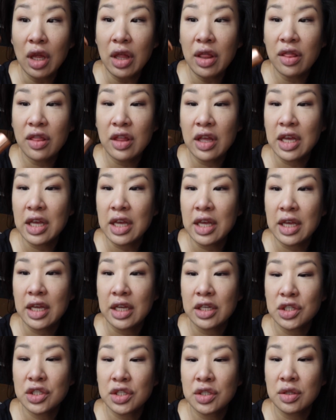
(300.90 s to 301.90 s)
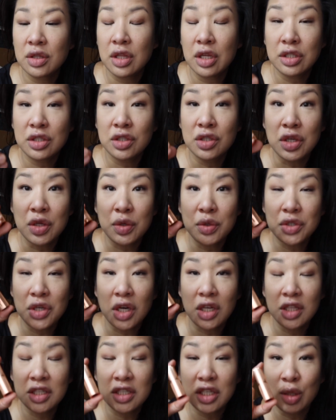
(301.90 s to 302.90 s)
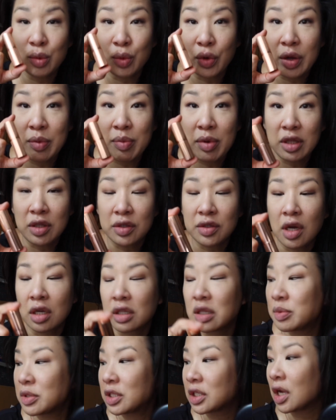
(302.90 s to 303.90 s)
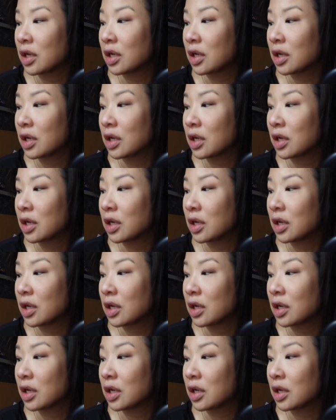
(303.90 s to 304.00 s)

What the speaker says: the new Charlotte Tilbury Pillow Talk lipstick I